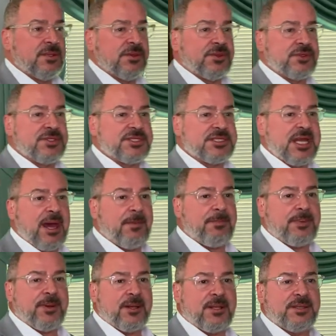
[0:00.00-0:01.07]
to stop
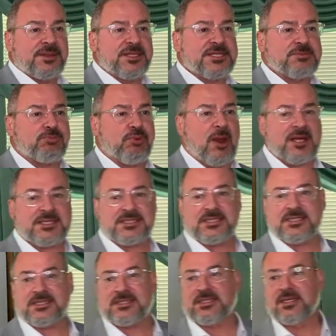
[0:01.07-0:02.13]
this
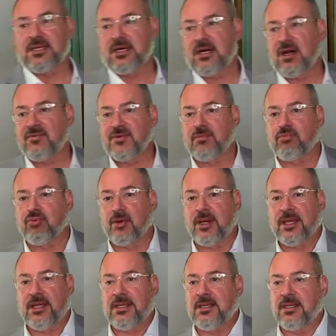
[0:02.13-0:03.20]
process of your
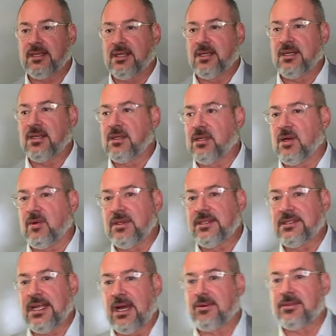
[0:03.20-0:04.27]
brain going
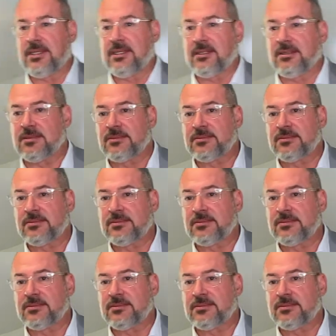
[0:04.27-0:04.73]
downhill.